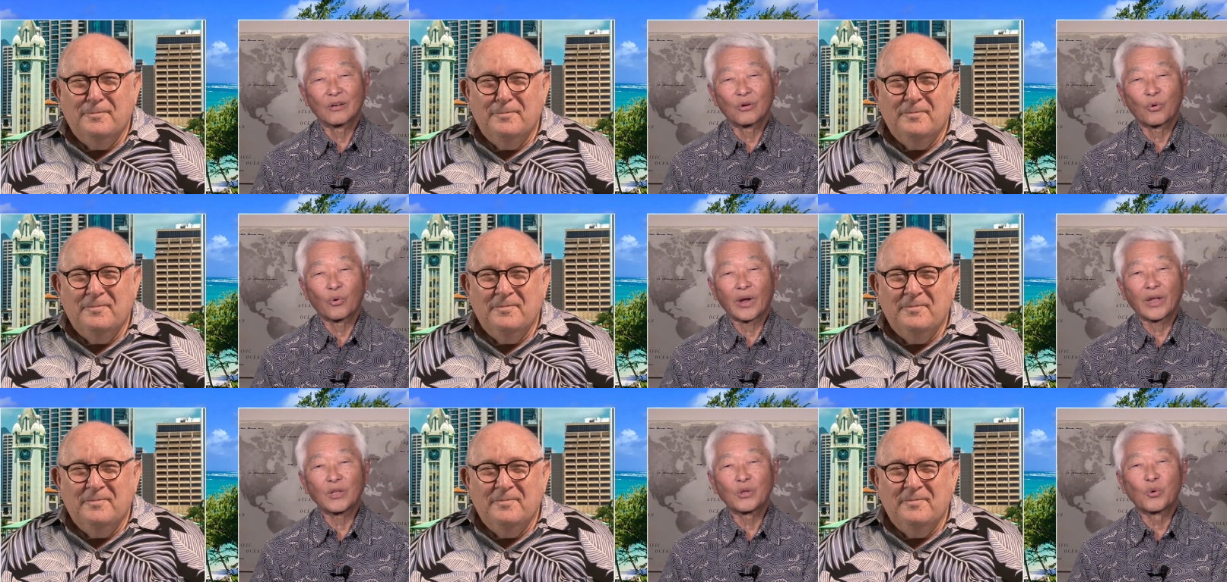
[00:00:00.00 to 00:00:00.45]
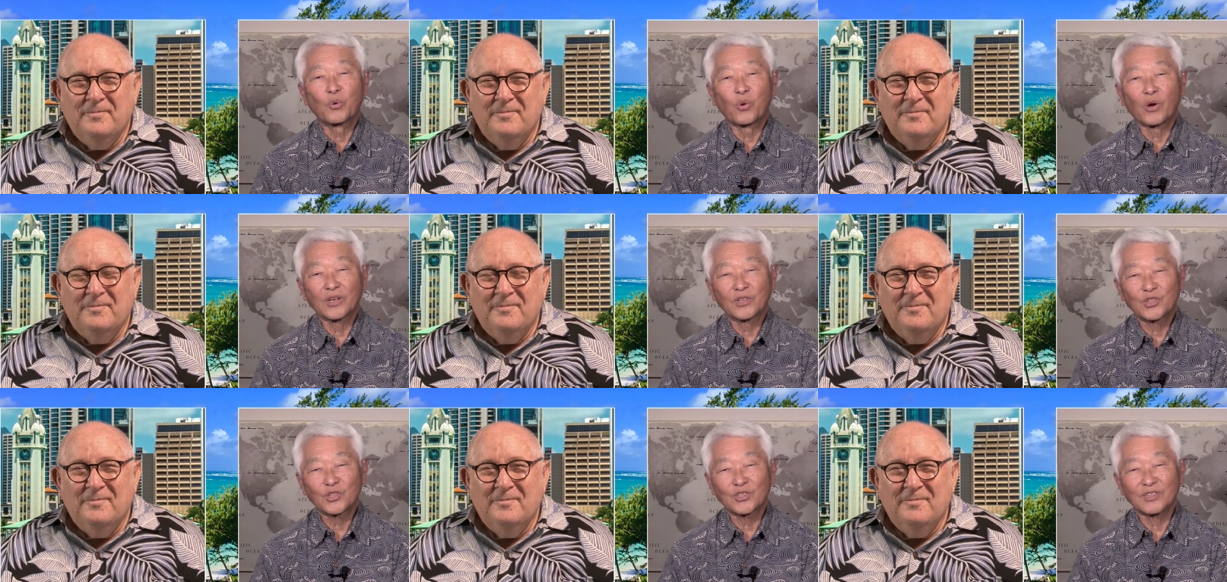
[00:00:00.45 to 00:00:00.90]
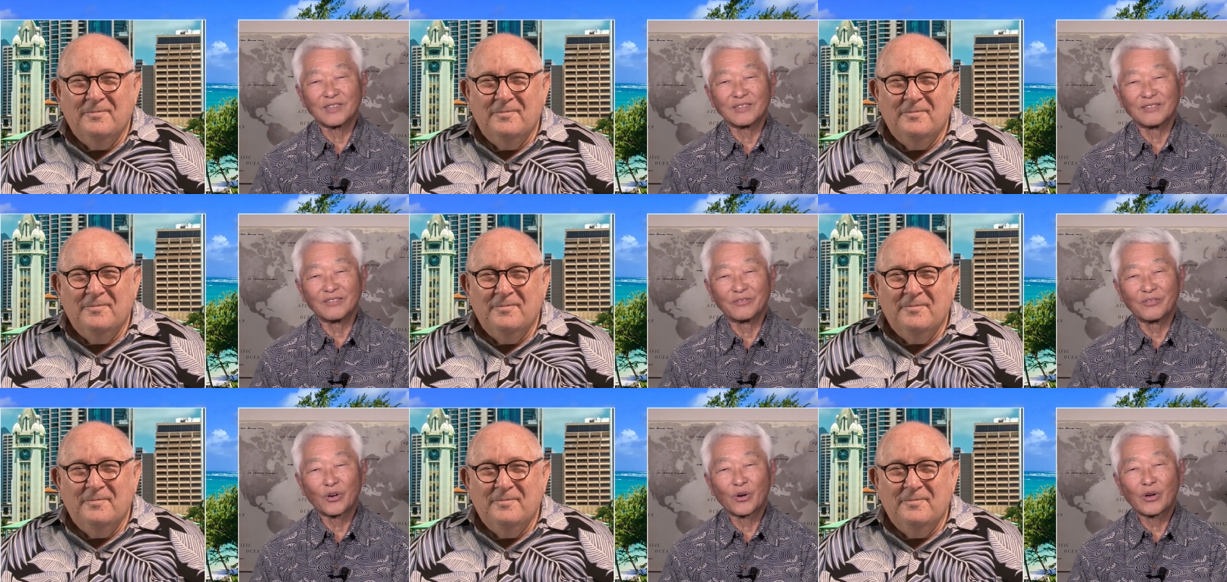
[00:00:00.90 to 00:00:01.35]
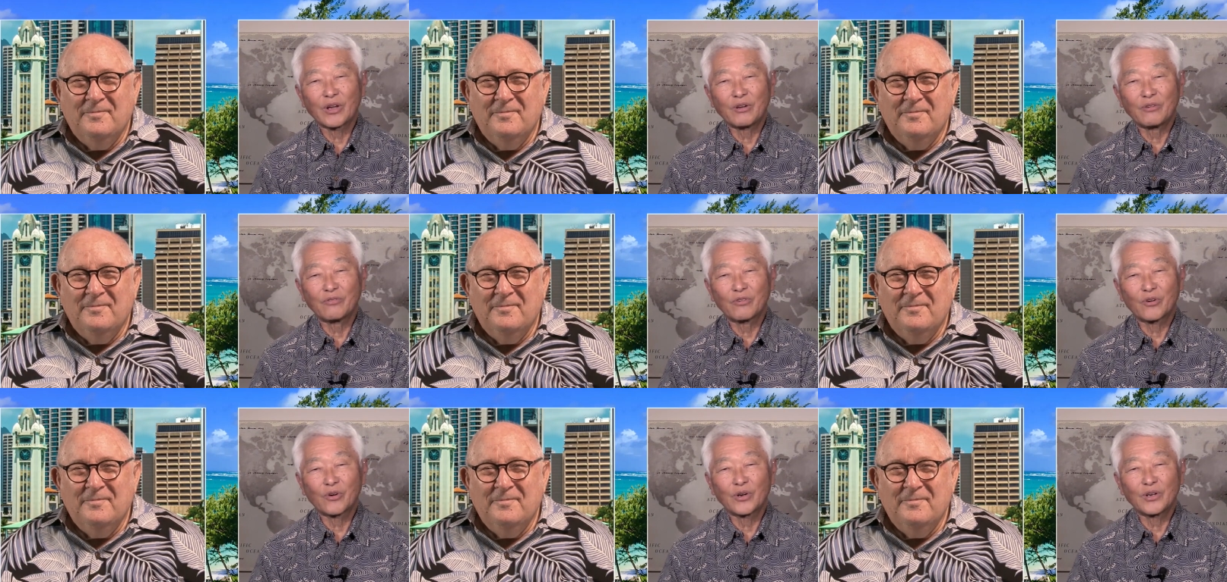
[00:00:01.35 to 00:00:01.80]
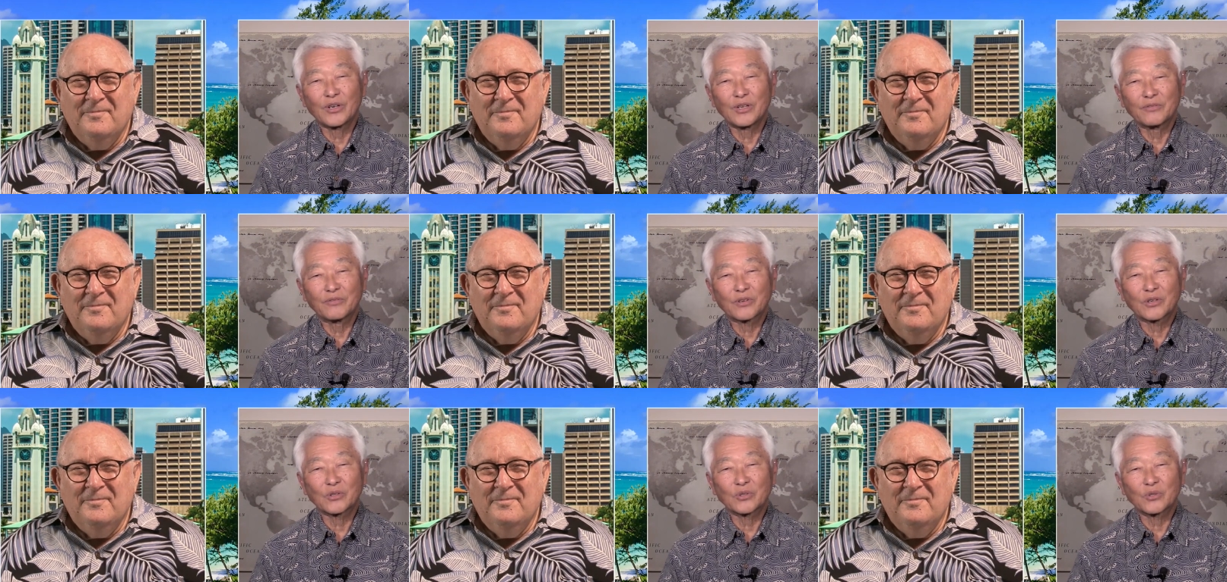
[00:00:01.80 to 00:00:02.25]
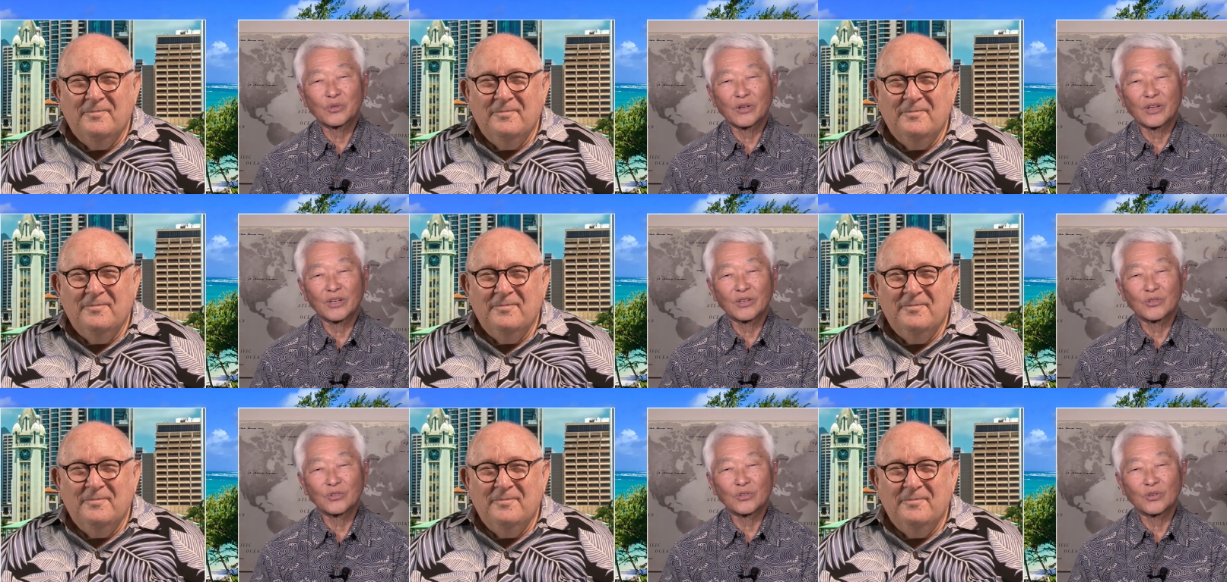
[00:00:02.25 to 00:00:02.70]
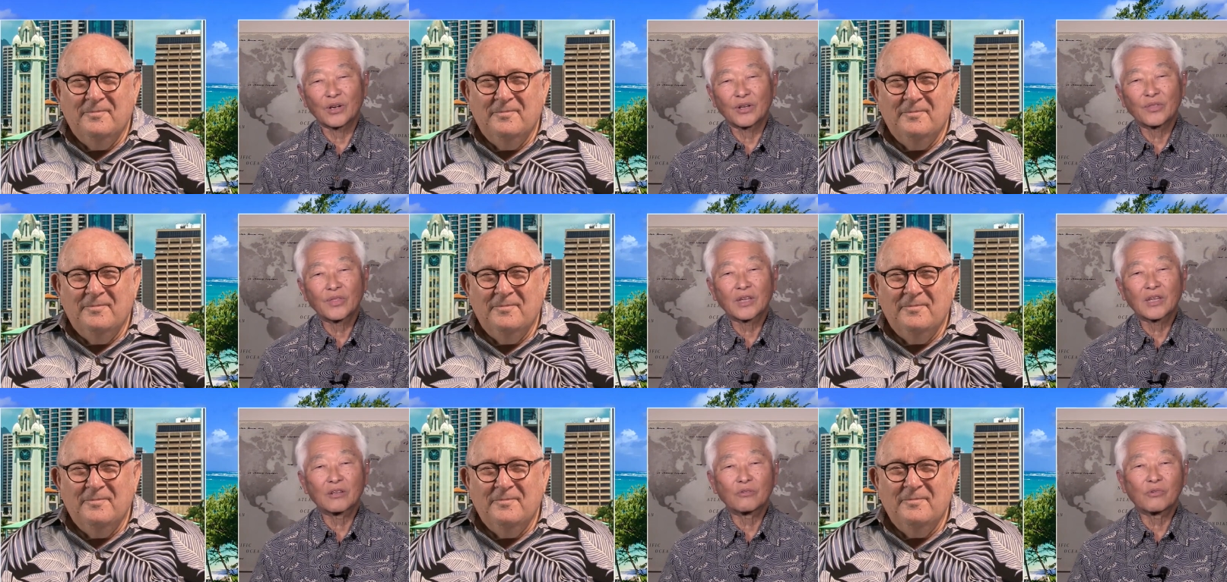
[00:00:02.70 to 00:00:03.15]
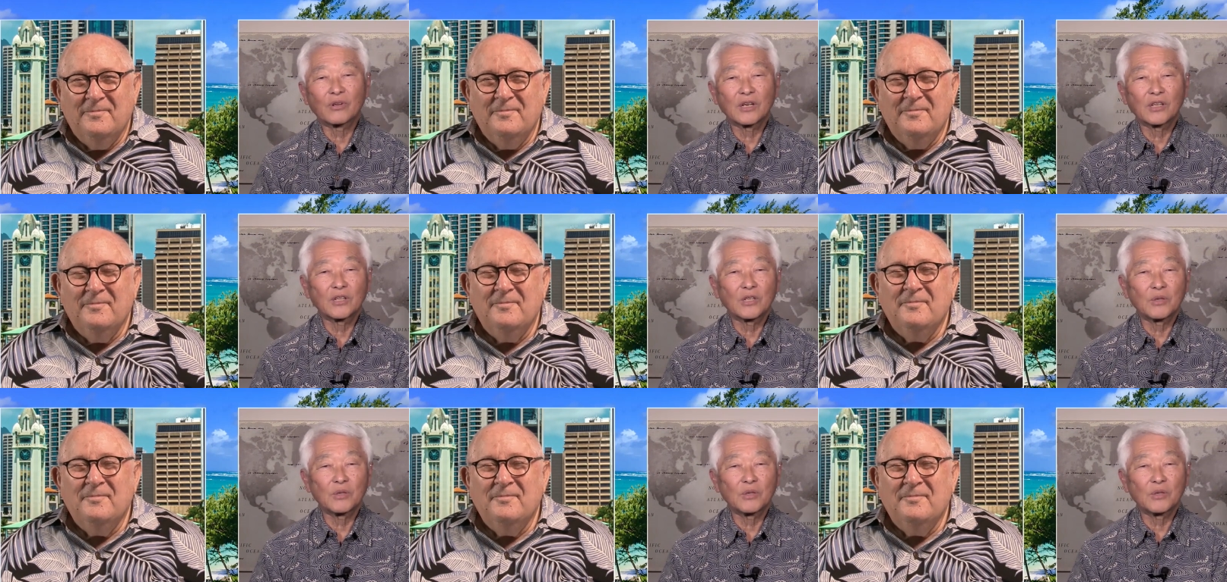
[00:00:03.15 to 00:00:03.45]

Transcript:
Speaker 1: Great question. Very, very difficult to answer. I think it really